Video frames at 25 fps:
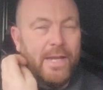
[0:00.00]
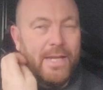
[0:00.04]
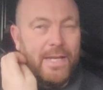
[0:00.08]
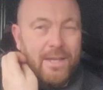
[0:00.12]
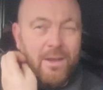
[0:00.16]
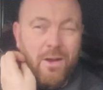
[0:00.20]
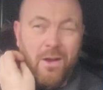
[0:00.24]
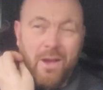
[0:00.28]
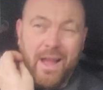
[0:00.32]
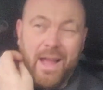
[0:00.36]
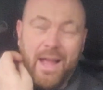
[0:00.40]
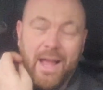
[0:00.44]

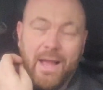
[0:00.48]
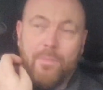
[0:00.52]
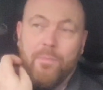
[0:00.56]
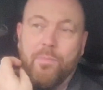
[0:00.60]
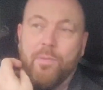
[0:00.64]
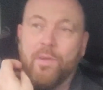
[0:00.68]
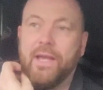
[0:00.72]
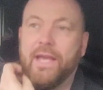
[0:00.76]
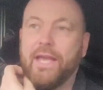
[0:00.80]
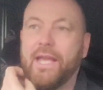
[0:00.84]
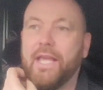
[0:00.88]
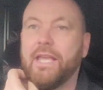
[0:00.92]
Not
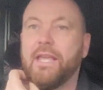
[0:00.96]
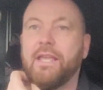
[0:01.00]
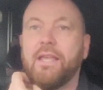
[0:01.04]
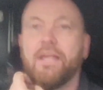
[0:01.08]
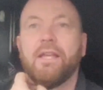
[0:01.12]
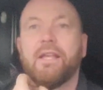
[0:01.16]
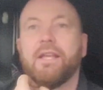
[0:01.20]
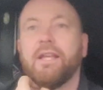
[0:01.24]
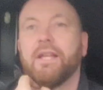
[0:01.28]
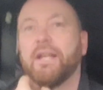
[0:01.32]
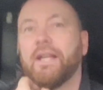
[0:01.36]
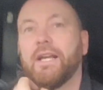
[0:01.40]
happy.
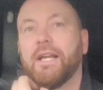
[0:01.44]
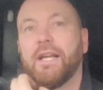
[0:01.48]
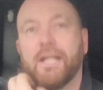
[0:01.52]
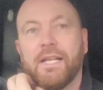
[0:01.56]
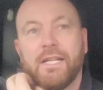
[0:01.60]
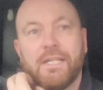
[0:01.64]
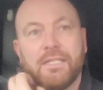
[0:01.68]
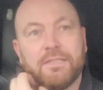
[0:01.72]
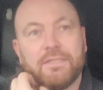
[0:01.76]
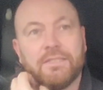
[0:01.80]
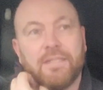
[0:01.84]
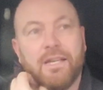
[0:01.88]

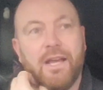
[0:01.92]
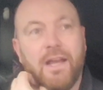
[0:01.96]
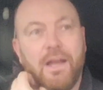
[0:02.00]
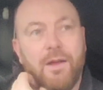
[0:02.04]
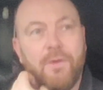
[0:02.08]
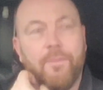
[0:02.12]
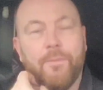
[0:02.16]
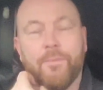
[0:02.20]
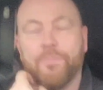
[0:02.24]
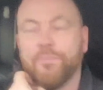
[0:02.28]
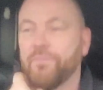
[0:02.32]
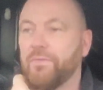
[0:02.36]

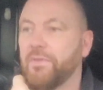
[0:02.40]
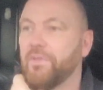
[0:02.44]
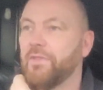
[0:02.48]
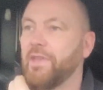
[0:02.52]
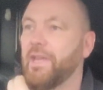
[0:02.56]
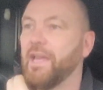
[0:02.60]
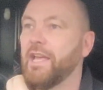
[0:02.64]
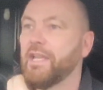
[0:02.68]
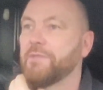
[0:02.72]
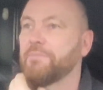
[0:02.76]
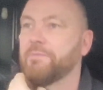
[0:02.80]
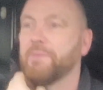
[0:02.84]
So
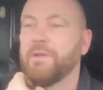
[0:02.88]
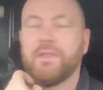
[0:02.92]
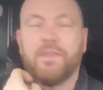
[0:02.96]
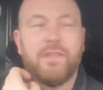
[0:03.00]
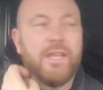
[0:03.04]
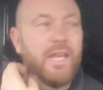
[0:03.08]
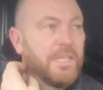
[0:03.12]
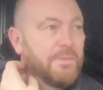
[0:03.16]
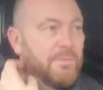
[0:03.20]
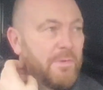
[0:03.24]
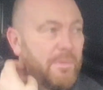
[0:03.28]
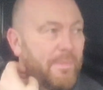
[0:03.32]
there's me
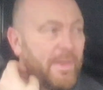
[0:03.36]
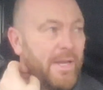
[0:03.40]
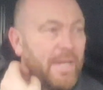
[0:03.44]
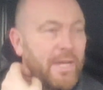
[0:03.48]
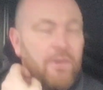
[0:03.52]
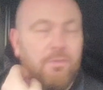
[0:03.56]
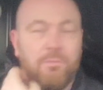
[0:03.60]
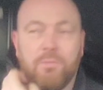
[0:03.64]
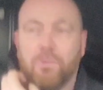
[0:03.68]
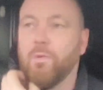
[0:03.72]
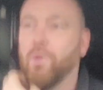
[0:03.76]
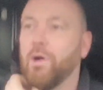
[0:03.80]
Mini
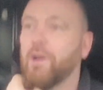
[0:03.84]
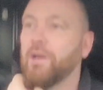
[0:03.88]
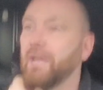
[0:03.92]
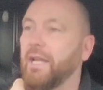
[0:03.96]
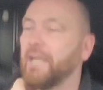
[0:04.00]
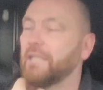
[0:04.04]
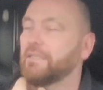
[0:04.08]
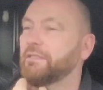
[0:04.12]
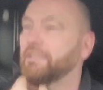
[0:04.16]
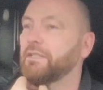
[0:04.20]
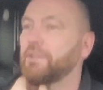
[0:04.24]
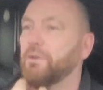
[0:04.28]
number one,
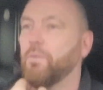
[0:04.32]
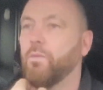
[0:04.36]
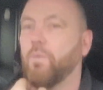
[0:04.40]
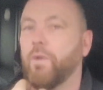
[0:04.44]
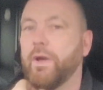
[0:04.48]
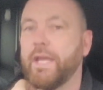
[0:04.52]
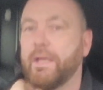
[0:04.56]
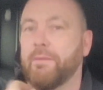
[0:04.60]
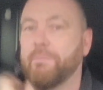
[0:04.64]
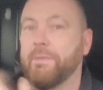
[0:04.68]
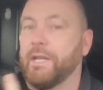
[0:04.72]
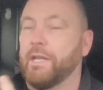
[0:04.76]
lasted a
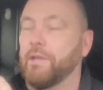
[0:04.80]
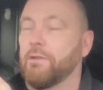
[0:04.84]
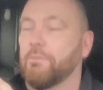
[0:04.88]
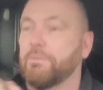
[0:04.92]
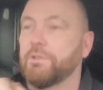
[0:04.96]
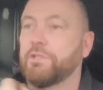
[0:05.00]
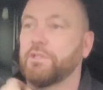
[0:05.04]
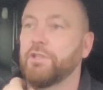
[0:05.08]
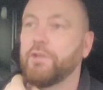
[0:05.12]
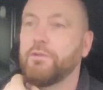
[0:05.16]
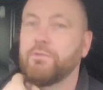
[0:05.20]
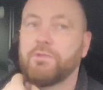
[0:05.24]
week. Mini
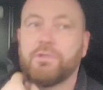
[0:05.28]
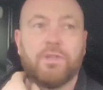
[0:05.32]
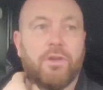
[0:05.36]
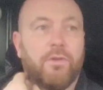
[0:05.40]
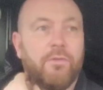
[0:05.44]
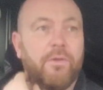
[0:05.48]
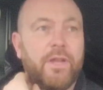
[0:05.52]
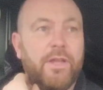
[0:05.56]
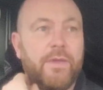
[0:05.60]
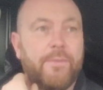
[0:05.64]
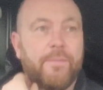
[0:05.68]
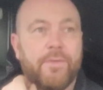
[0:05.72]
number two,
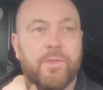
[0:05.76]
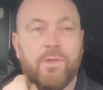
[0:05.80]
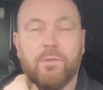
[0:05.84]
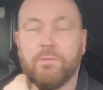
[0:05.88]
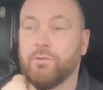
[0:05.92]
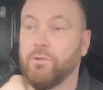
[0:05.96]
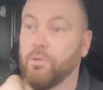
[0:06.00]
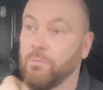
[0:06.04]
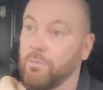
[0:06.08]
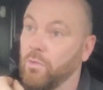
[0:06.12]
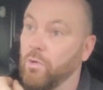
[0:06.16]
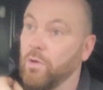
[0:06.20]
sorry, the
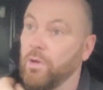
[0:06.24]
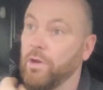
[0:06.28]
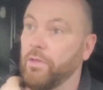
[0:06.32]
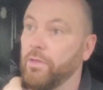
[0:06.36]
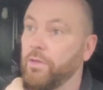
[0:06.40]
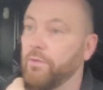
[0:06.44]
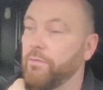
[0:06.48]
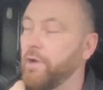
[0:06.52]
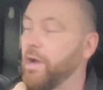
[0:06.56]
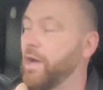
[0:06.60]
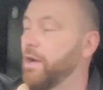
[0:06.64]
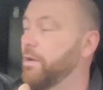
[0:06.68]
number one on
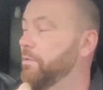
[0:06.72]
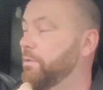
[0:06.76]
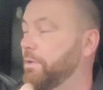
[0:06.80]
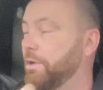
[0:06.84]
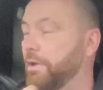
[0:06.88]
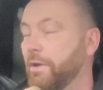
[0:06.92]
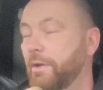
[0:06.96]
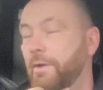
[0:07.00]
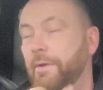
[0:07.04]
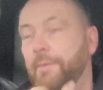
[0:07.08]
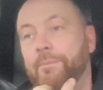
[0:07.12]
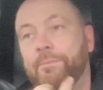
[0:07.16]
the road.
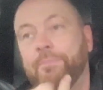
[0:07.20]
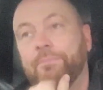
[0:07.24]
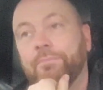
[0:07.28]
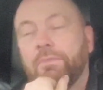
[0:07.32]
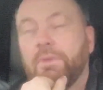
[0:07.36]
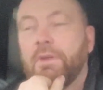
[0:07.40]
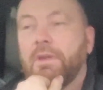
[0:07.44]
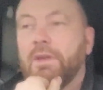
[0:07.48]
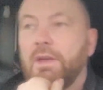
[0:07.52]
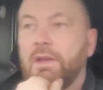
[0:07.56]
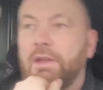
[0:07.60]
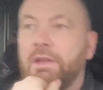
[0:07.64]

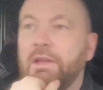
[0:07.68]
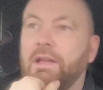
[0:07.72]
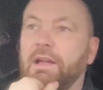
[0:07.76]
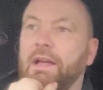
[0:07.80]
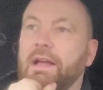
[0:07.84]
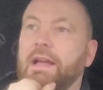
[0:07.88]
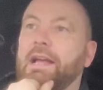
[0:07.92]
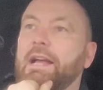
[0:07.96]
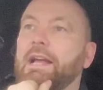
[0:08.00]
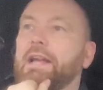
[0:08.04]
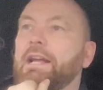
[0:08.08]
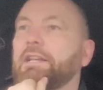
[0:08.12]

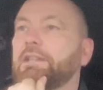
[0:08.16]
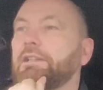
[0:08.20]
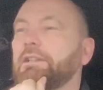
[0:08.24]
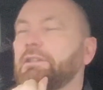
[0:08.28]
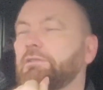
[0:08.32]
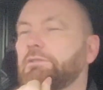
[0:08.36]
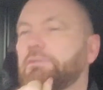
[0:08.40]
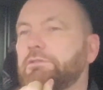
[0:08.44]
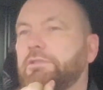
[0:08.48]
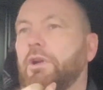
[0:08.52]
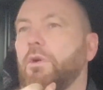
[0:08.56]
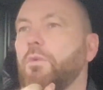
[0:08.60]

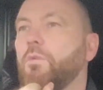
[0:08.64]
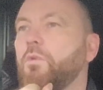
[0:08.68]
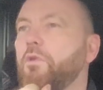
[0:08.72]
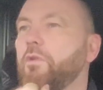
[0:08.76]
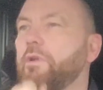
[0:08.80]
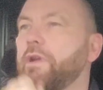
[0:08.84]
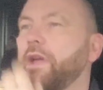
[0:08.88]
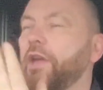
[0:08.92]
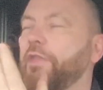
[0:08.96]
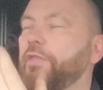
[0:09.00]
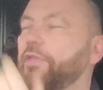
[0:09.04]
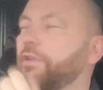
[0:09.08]
And don't
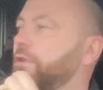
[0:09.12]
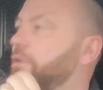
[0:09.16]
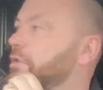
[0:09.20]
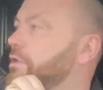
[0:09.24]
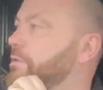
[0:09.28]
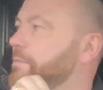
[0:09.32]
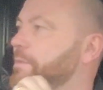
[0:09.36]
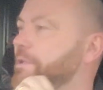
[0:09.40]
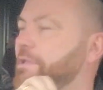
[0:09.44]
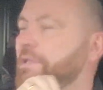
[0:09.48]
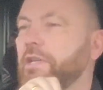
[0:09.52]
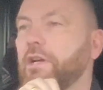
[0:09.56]
worry, I thought
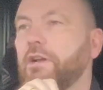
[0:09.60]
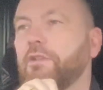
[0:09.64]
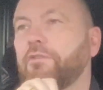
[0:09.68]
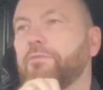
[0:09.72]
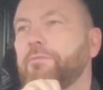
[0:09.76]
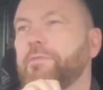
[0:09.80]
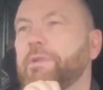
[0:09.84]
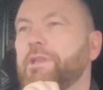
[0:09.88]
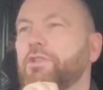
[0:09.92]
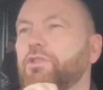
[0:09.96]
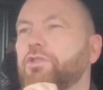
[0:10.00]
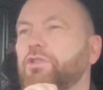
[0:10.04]
to myself,
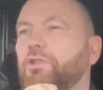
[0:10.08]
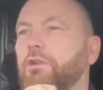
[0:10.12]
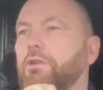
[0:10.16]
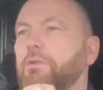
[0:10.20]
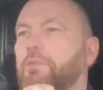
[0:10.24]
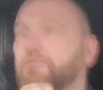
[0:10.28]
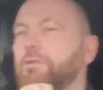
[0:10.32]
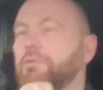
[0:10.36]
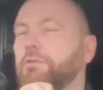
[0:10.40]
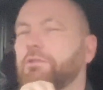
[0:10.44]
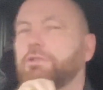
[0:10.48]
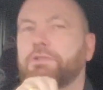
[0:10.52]
my
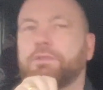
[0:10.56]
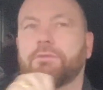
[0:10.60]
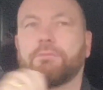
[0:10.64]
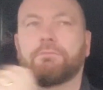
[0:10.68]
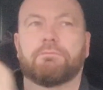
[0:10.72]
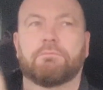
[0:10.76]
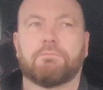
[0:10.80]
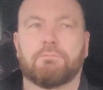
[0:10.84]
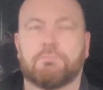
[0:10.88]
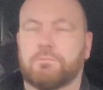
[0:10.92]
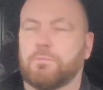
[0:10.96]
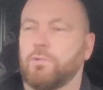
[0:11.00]
insurance
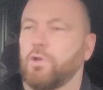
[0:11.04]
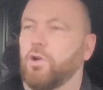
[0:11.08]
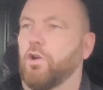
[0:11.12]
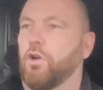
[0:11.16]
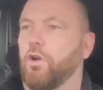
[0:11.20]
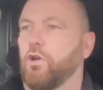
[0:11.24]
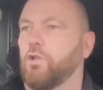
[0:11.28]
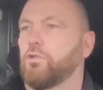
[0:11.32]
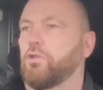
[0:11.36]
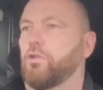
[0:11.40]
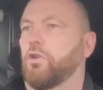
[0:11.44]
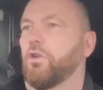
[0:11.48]

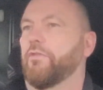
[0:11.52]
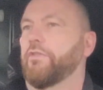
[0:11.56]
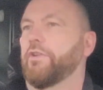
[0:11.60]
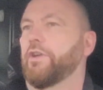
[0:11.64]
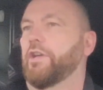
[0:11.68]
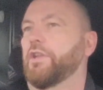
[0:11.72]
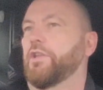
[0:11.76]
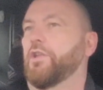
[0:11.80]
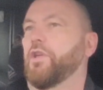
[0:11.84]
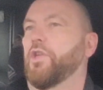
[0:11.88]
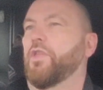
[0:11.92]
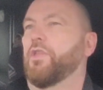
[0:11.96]
all
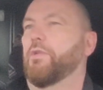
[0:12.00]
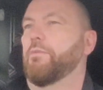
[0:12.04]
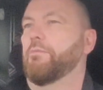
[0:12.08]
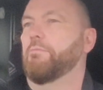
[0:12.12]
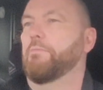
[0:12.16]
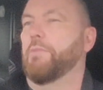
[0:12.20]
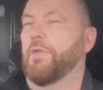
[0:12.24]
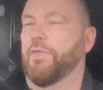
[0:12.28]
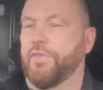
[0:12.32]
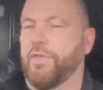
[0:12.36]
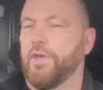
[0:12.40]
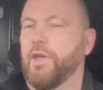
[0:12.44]
covered.
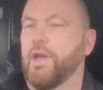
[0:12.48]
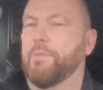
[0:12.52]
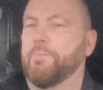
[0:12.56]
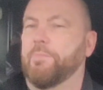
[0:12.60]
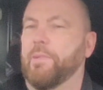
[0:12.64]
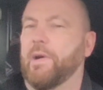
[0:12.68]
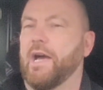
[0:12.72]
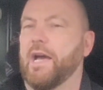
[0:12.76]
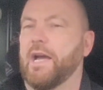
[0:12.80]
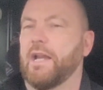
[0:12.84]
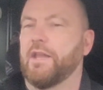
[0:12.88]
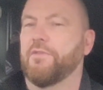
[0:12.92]
My third
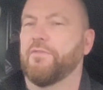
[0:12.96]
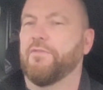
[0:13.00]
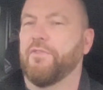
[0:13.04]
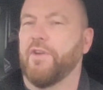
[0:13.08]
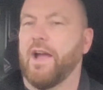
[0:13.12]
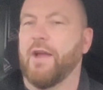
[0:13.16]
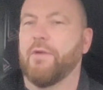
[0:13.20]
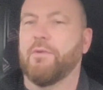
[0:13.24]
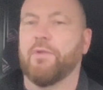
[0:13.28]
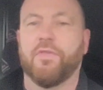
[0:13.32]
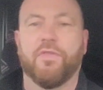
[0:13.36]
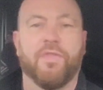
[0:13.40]
party
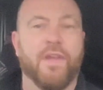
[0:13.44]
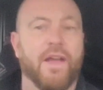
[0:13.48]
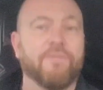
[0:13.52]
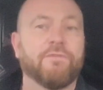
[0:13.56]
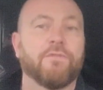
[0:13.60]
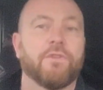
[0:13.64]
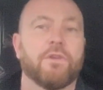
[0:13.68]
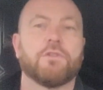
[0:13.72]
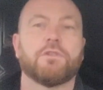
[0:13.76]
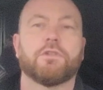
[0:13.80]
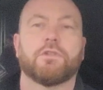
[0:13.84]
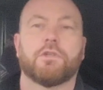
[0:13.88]
fire and
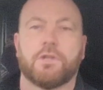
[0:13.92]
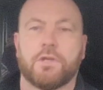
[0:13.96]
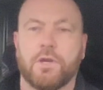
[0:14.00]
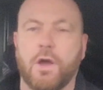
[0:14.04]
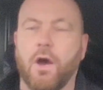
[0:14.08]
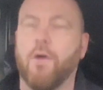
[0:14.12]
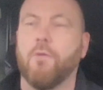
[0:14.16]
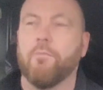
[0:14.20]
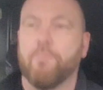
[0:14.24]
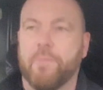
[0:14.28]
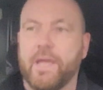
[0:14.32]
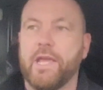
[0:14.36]
theft has
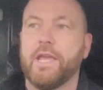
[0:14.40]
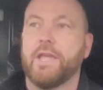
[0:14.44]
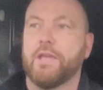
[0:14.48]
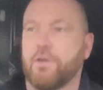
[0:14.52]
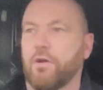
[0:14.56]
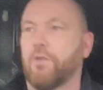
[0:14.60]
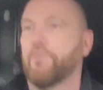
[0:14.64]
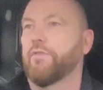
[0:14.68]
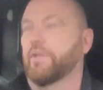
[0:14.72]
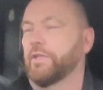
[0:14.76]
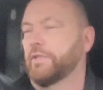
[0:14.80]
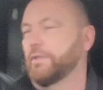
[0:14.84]
got me
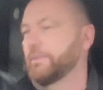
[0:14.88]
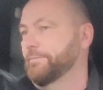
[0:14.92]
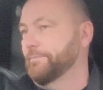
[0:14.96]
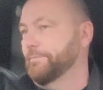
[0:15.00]
covered